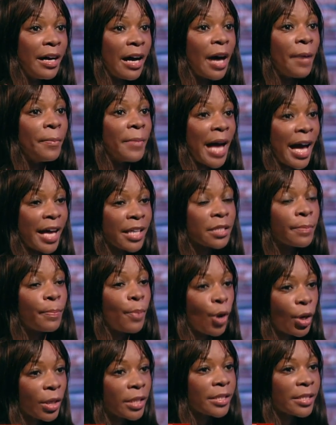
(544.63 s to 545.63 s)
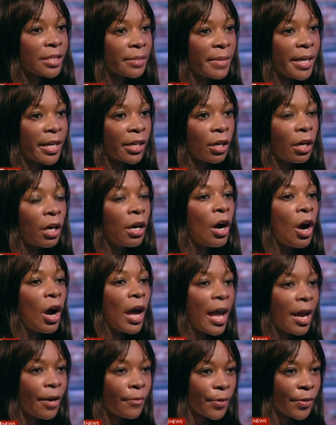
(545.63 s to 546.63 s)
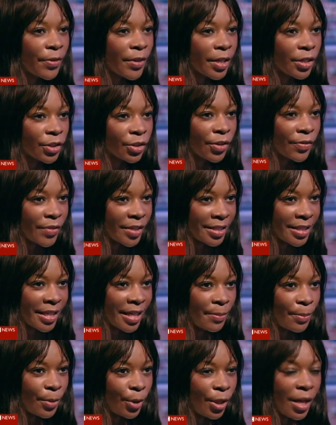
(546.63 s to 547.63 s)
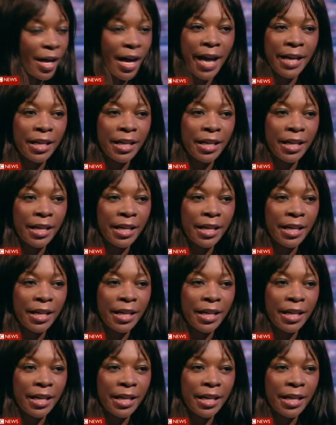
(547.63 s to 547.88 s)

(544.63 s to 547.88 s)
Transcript: As a policymaker, everything is on the table.